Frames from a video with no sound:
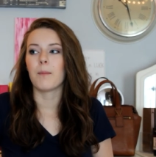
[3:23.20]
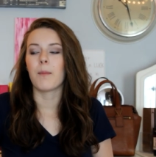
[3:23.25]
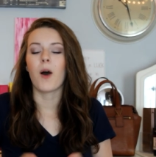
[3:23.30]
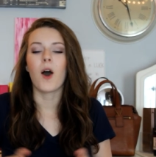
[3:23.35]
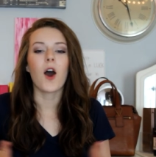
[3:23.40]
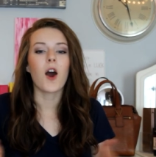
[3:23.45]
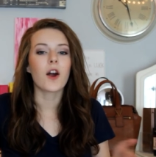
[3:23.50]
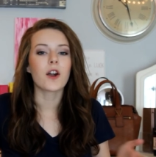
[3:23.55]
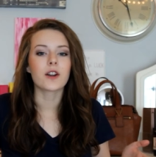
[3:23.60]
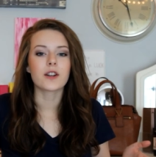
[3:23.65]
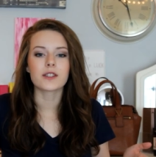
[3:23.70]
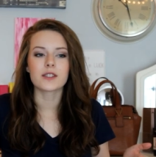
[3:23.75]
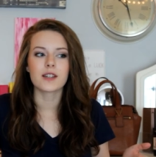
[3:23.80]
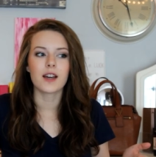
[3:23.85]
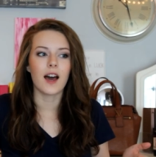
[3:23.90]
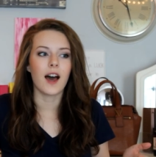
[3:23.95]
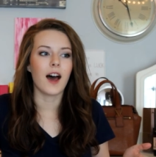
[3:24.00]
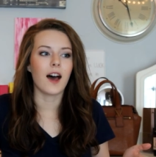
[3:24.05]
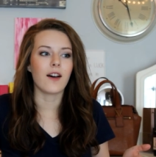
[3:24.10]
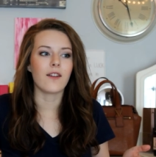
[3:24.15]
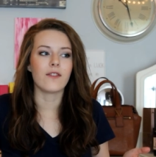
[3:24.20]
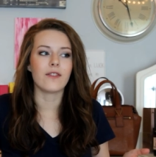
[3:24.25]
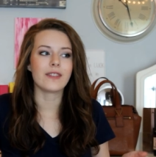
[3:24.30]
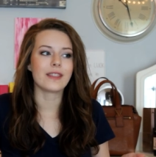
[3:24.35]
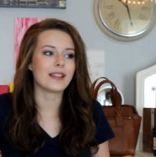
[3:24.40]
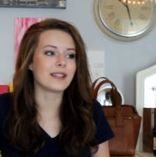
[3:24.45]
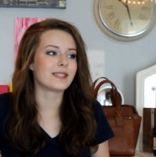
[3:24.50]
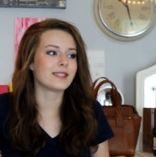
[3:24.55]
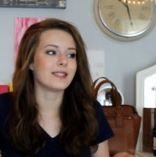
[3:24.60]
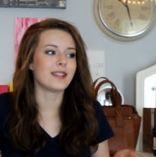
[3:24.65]
part
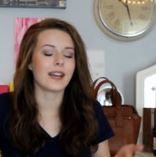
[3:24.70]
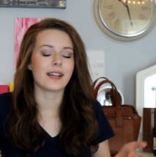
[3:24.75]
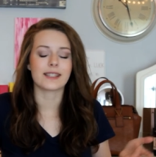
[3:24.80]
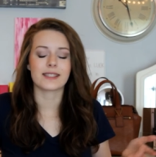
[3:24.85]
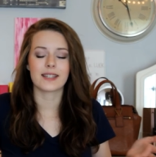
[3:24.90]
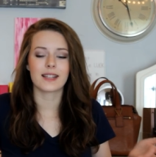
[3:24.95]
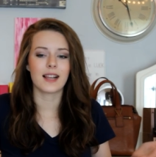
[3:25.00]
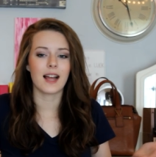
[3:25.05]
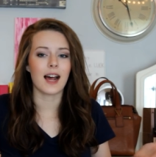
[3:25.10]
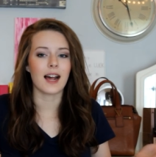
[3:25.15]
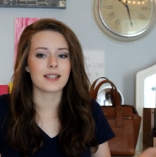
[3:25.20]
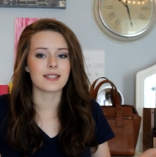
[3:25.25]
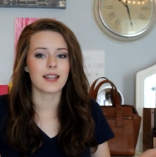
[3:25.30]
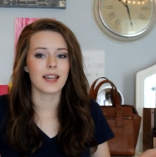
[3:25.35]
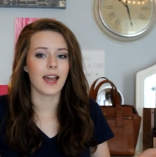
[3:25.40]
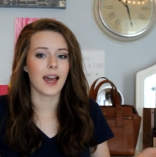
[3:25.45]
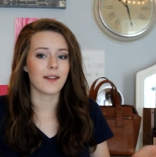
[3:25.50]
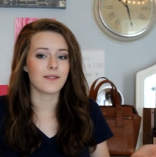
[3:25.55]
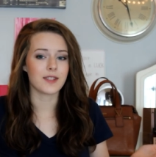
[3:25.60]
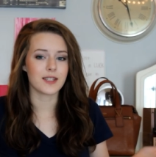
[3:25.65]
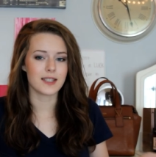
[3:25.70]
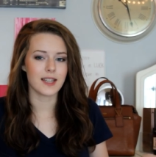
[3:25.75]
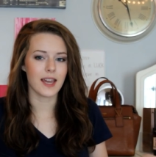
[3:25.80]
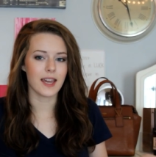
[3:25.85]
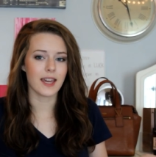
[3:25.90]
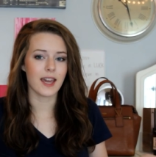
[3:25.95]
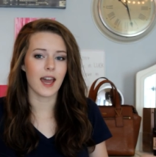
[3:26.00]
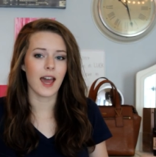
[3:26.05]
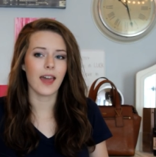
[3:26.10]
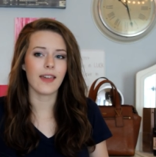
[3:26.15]
of this next class I have to
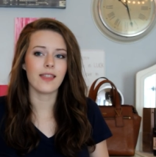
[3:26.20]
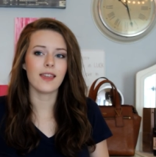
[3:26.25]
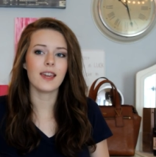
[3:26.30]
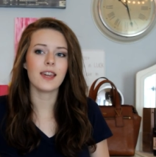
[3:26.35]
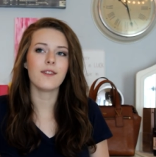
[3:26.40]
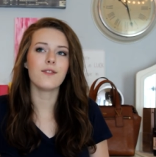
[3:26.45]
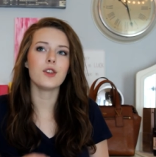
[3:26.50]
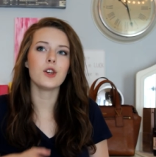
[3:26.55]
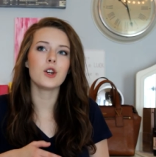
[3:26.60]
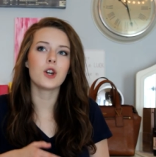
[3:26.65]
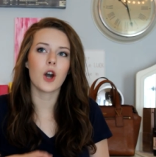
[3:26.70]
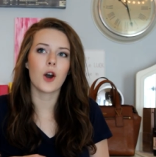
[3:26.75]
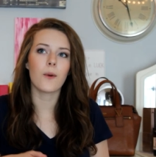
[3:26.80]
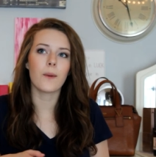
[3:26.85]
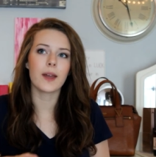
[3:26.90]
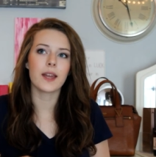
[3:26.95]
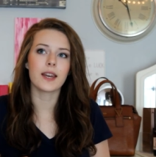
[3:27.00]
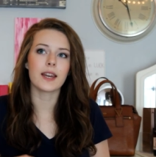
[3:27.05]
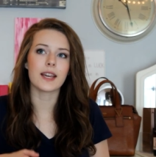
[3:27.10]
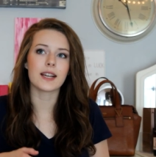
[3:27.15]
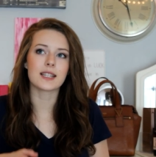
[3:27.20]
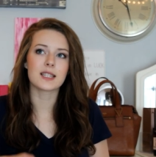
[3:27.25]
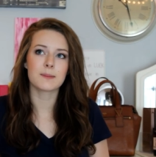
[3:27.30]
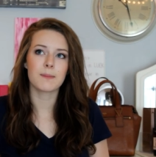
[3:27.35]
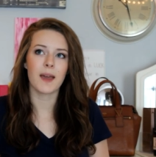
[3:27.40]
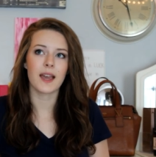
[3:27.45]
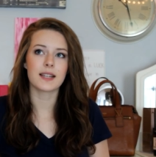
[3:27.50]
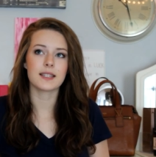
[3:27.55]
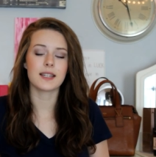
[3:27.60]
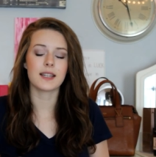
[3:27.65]
take. I think if you go in
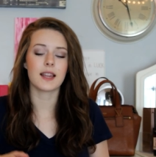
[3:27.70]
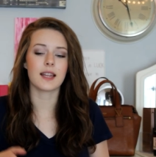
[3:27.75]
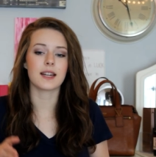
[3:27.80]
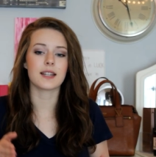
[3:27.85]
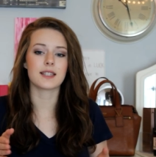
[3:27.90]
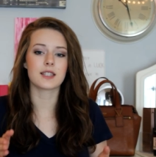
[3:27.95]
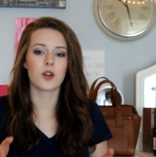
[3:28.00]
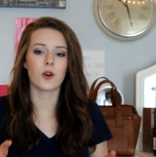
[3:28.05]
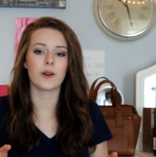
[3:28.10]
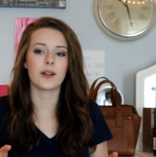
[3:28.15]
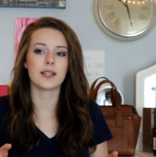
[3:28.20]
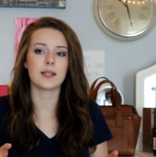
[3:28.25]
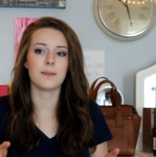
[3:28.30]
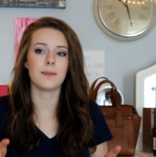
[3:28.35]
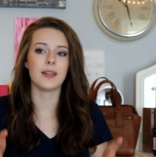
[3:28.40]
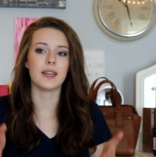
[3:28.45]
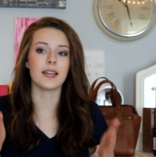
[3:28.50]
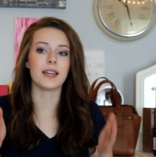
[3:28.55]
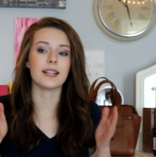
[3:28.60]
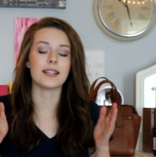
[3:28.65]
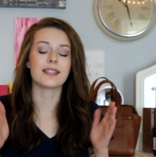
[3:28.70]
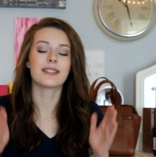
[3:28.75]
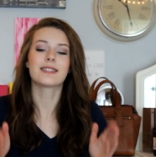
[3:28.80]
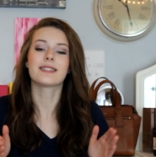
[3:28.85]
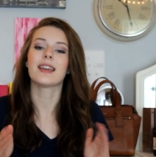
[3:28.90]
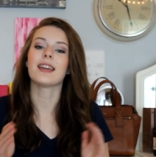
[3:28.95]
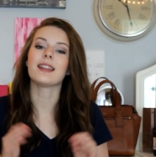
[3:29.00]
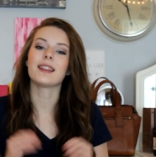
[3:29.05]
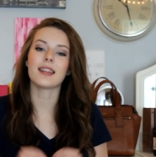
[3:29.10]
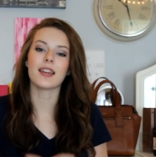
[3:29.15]
expecting that it's going to be
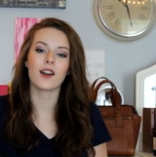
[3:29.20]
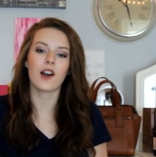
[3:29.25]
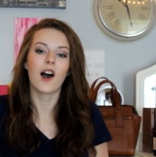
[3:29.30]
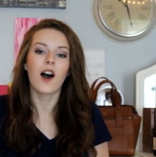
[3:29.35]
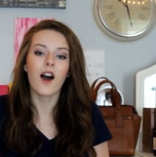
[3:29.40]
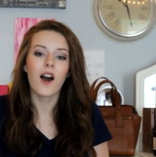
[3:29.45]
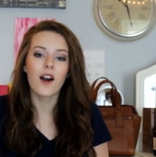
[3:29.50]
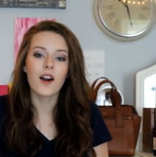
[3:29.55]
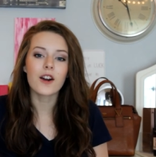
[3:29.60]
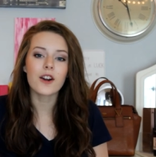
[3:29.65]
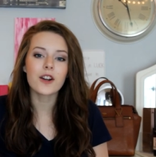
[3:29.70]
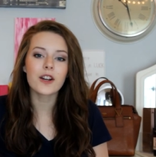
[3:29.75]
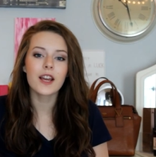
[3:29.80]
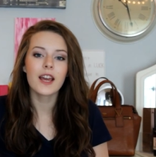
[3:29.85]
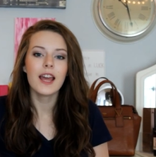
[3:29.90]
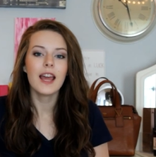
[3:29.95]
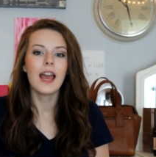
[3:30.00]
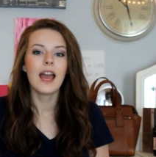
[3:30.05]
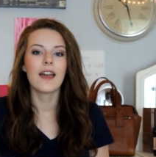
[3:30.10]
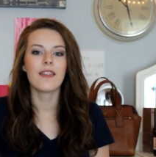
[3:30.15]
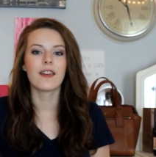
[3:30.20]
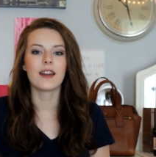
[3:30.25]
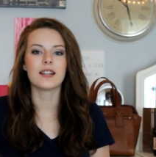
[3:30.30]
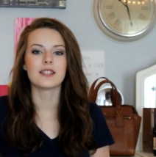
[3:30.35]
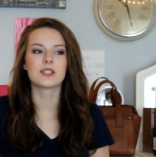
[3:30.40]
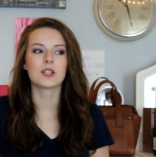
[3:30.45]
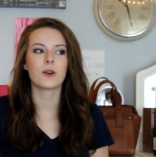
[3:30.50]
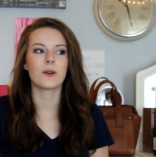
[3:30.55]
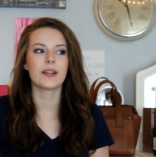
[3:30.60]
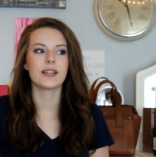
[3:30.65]
insanely hard and that
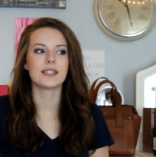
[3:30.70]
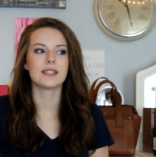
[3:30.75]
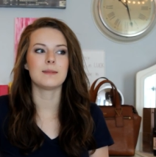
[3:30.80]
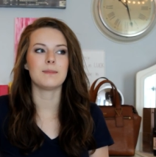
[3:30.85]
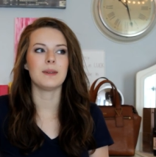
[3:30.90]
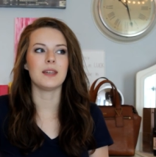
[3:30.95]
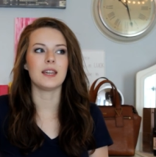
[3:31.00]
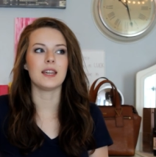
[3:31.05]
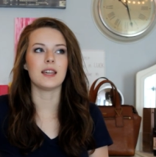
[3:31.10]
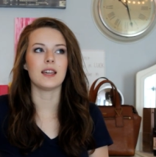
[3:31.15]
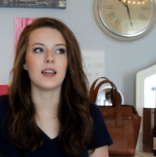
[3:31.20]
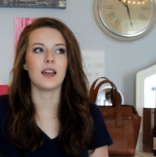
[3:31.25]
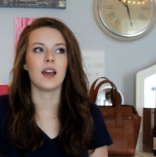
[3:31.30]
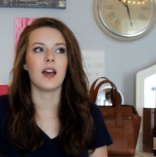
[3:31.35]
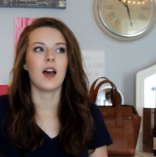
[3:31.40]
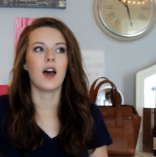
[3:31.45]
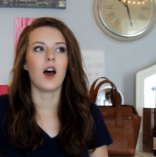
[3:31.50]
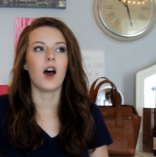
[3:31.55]
it's going to be